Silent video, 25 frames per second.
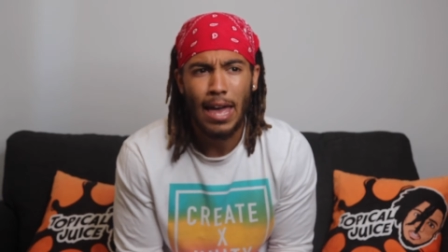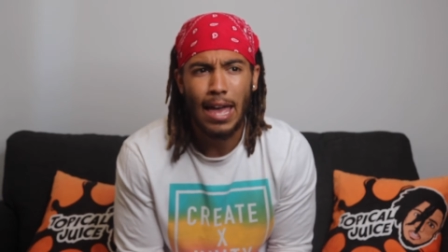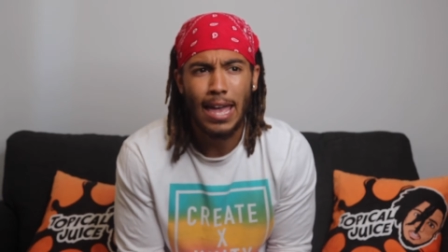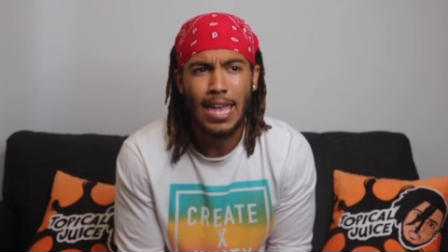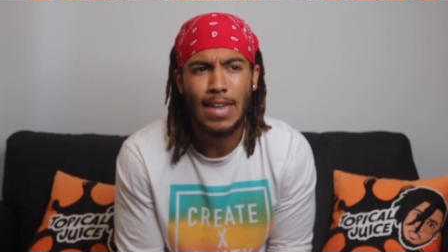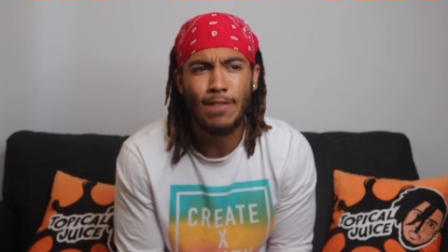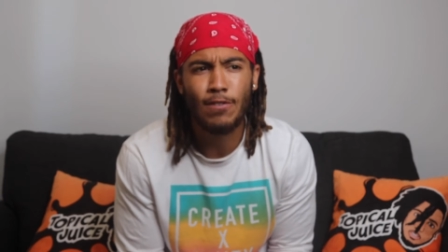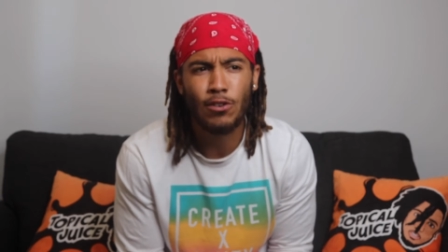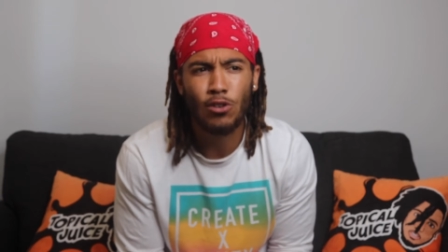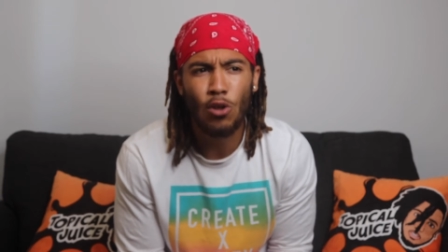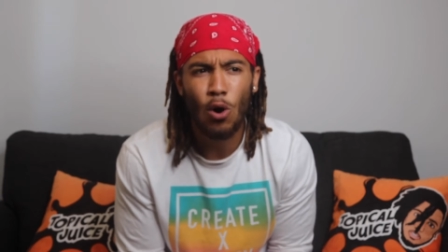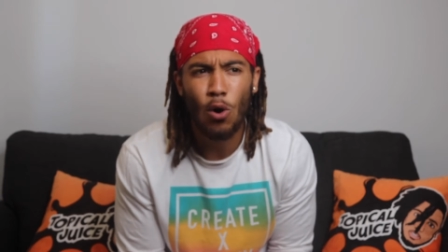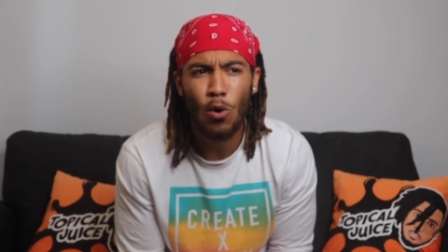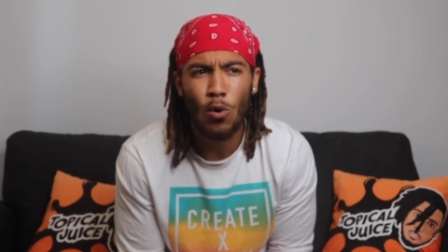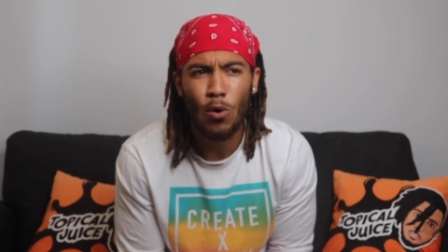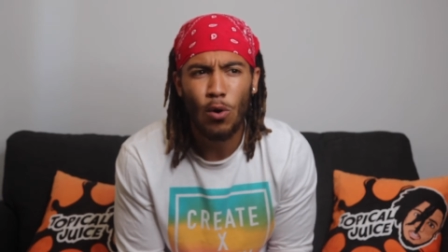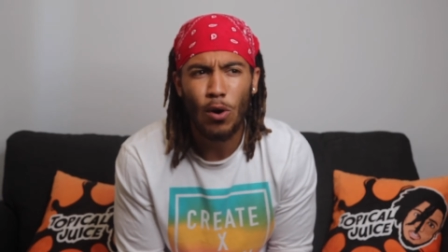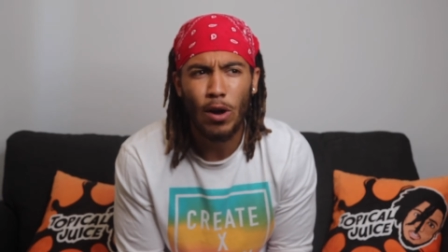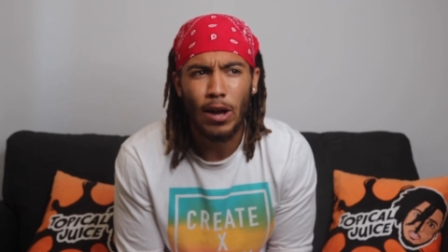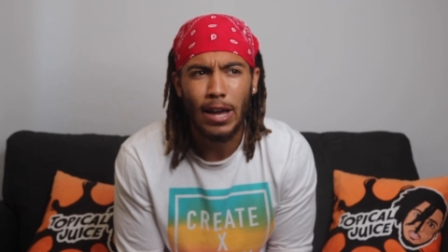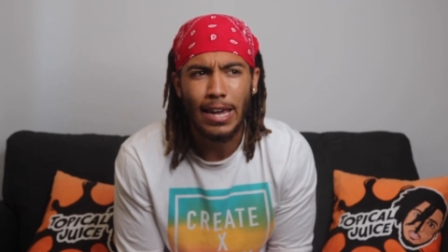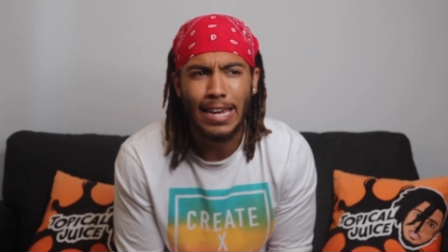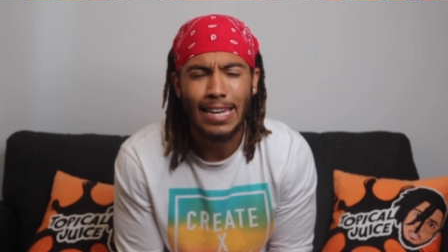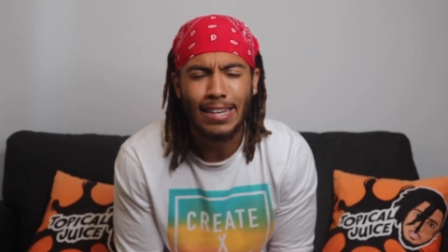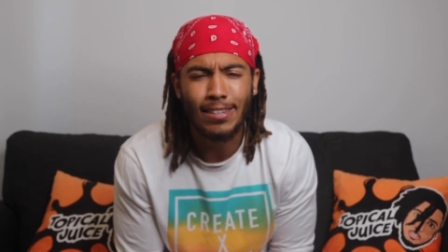even though
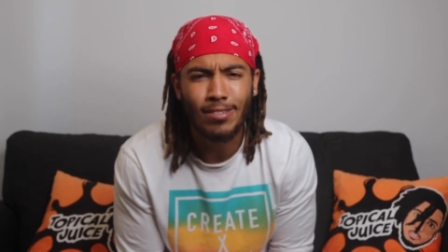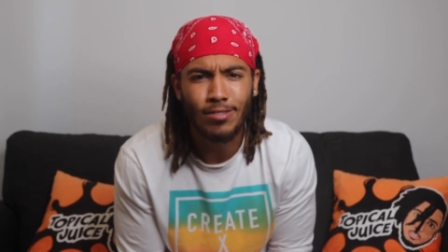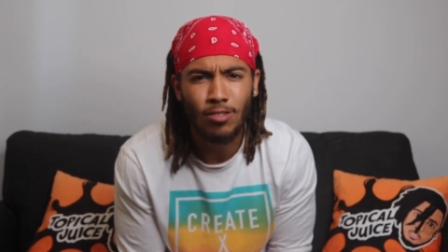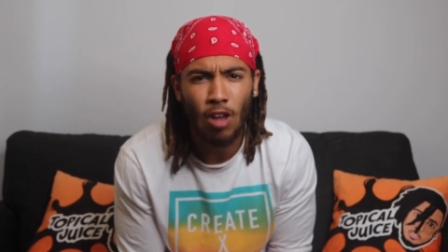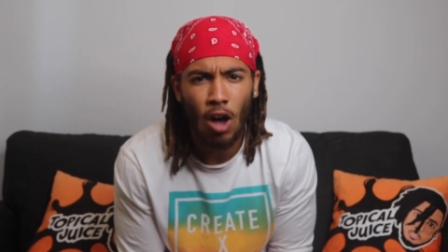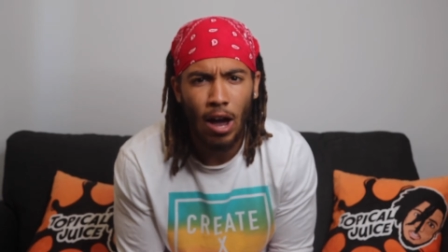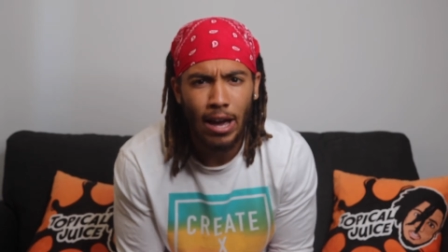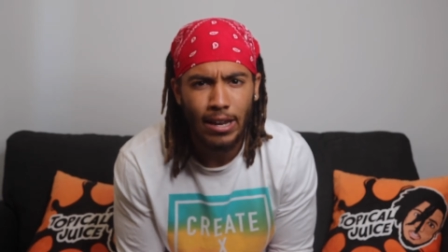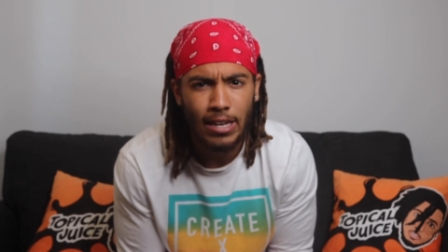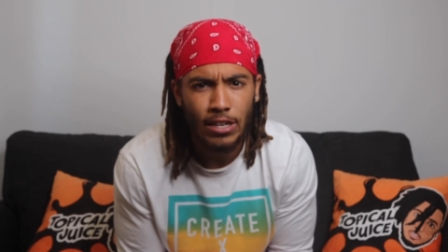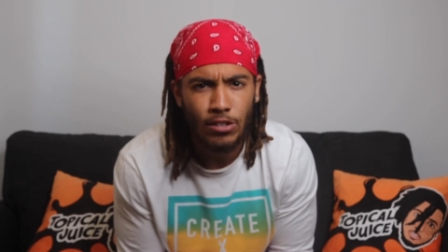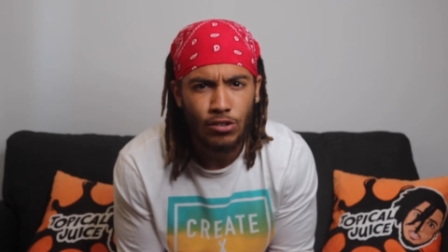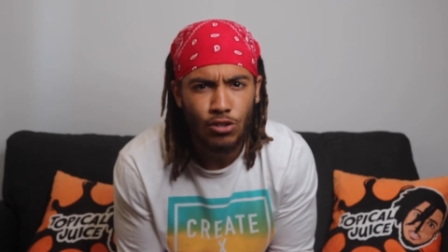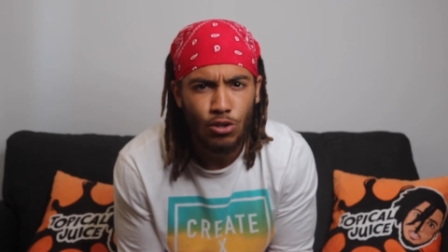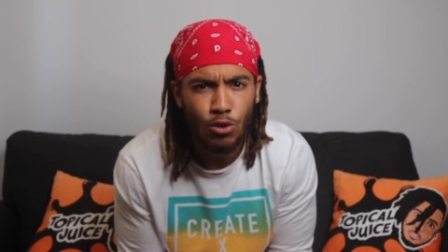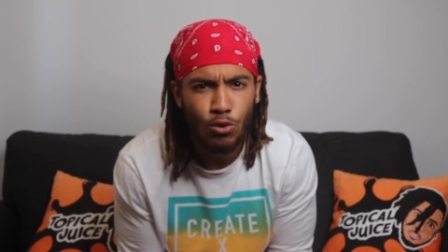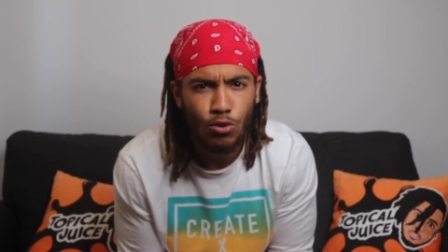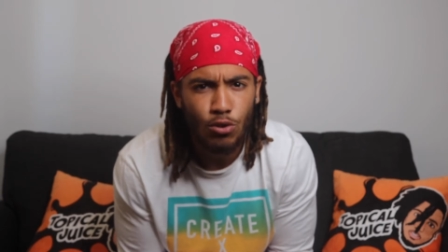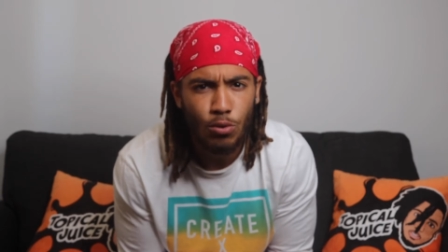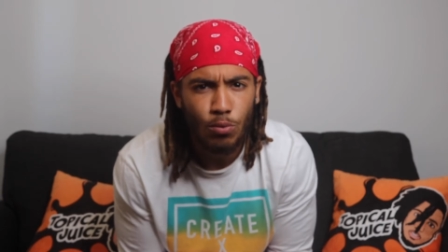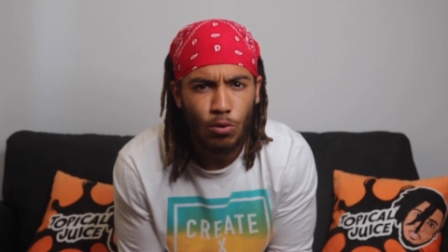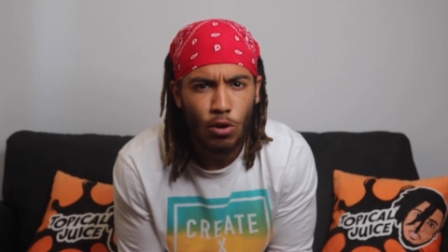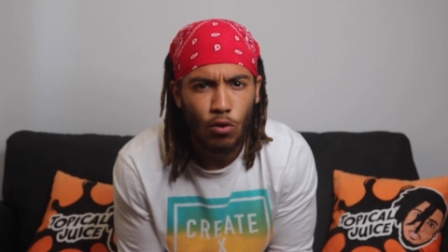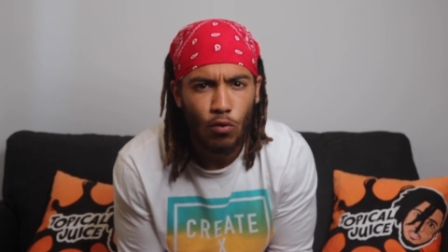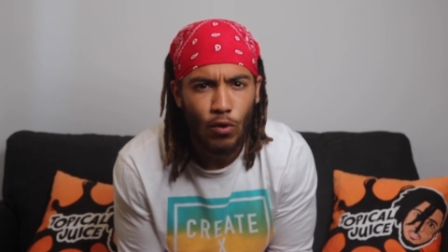he started his
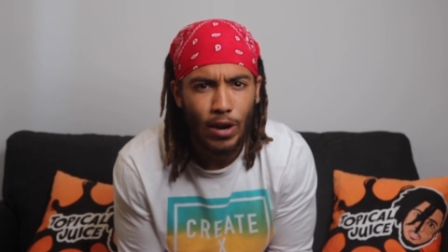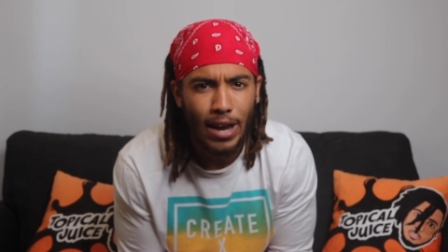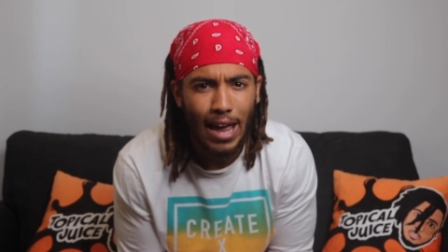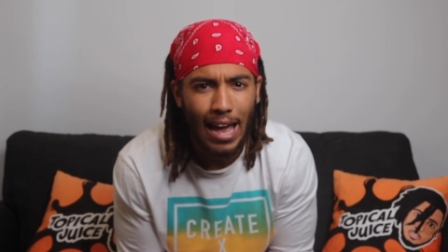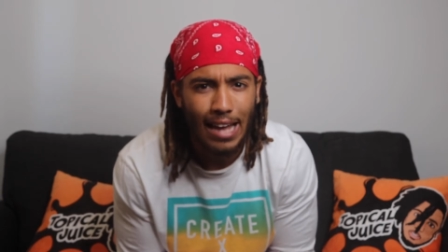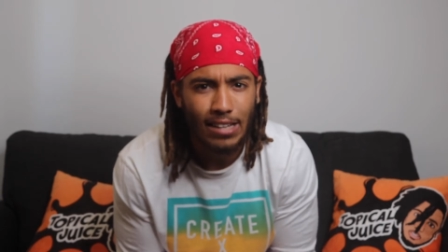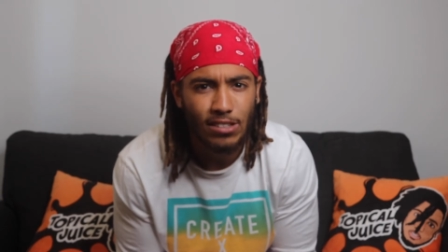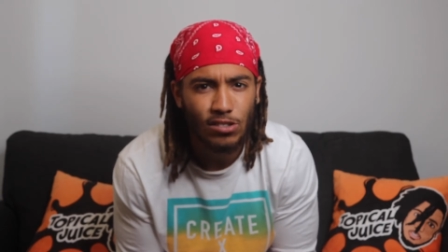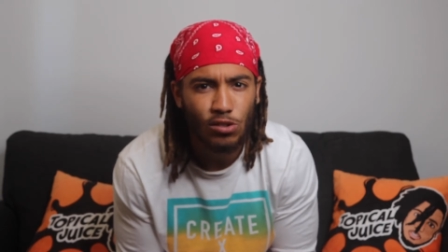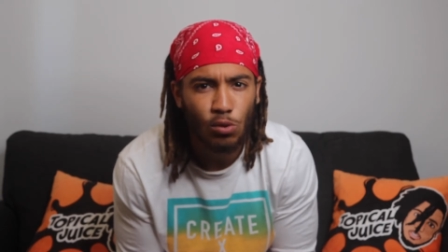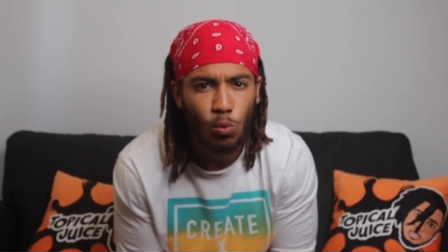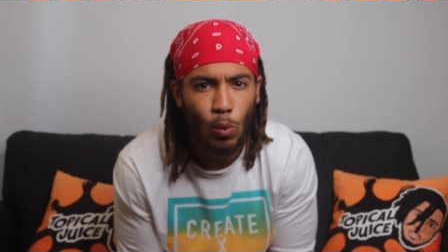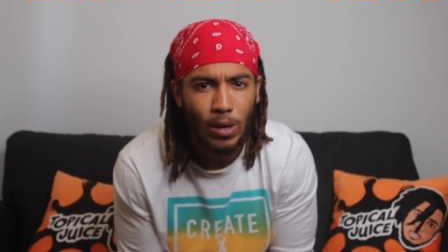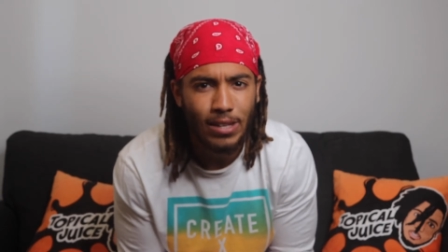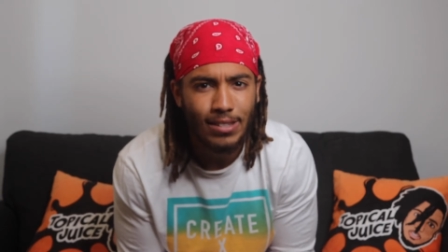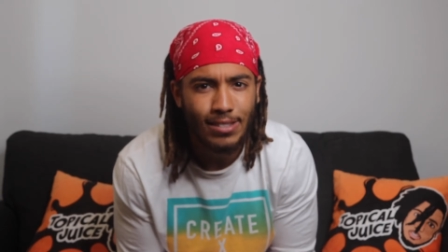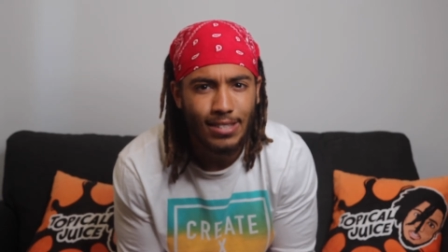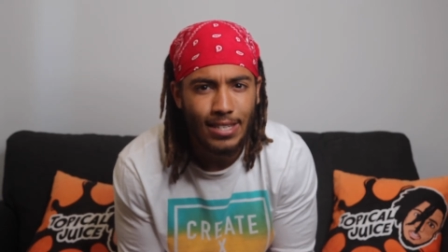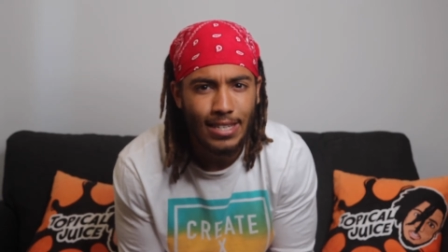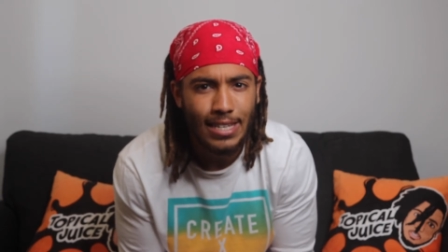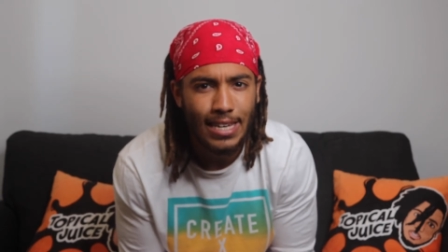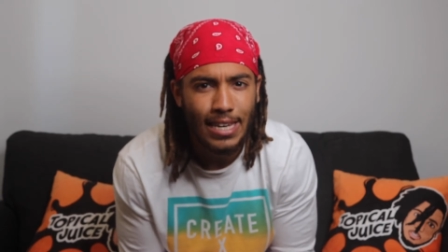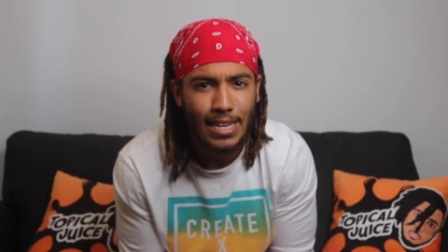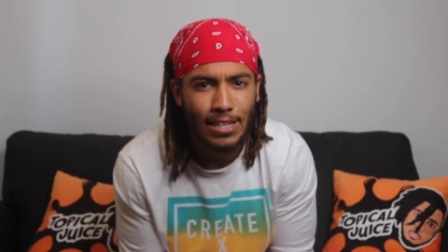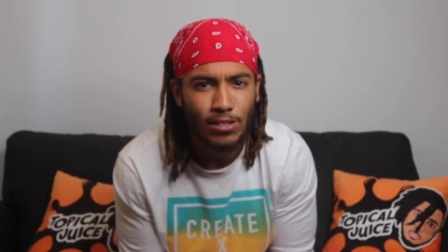YouTube career at
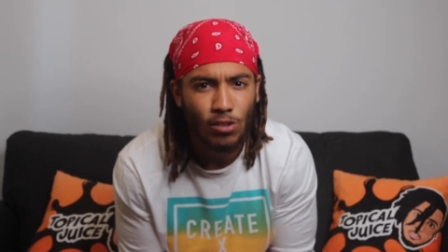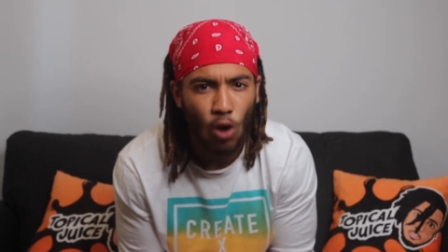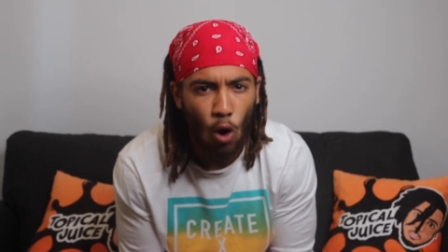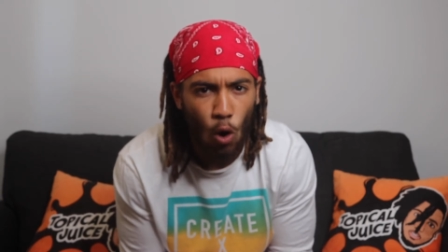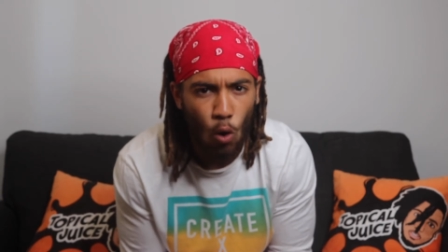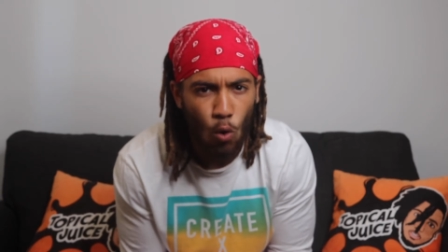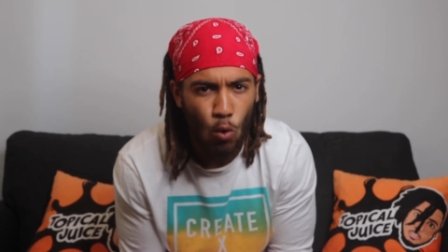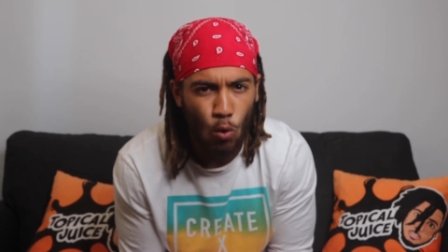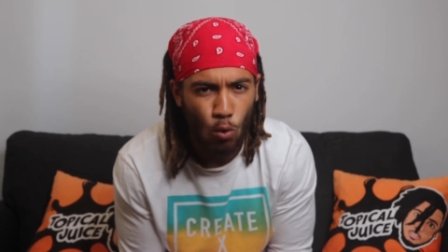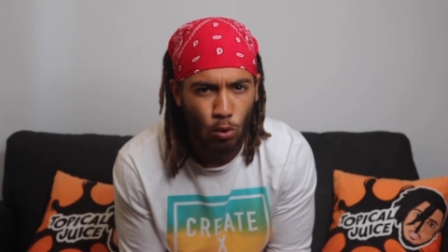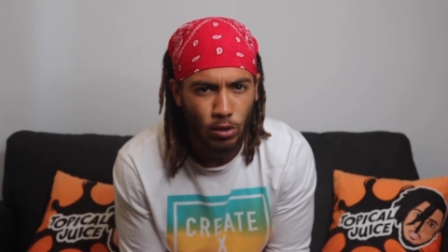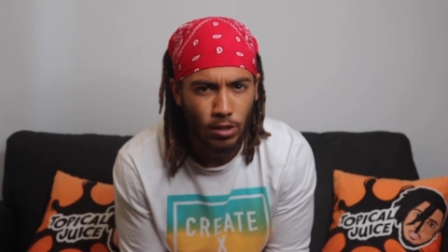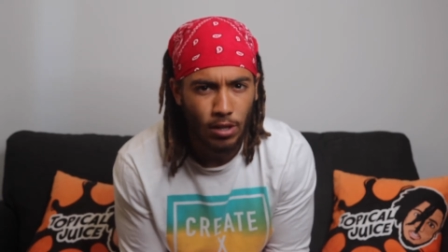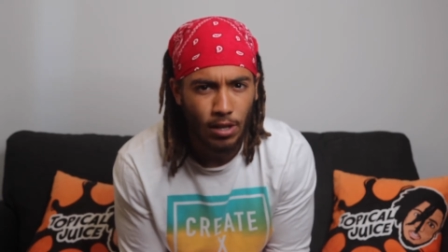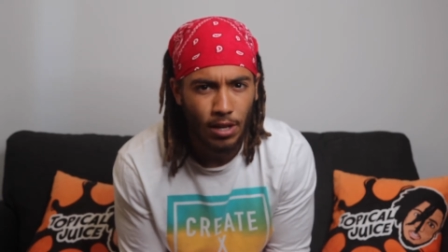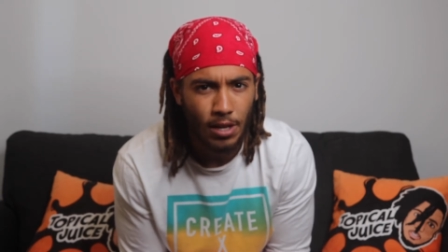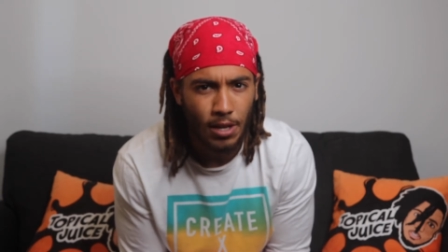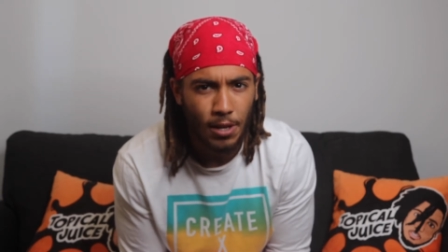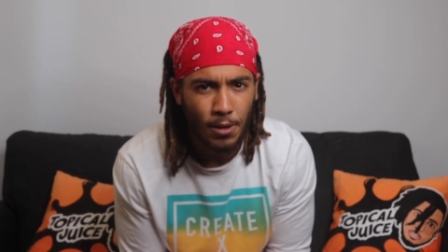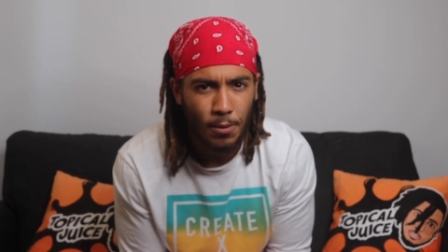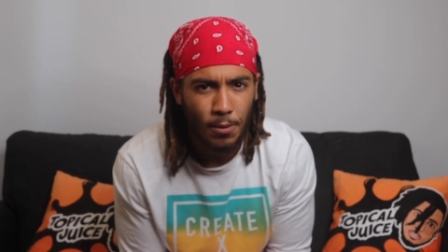twenty years old.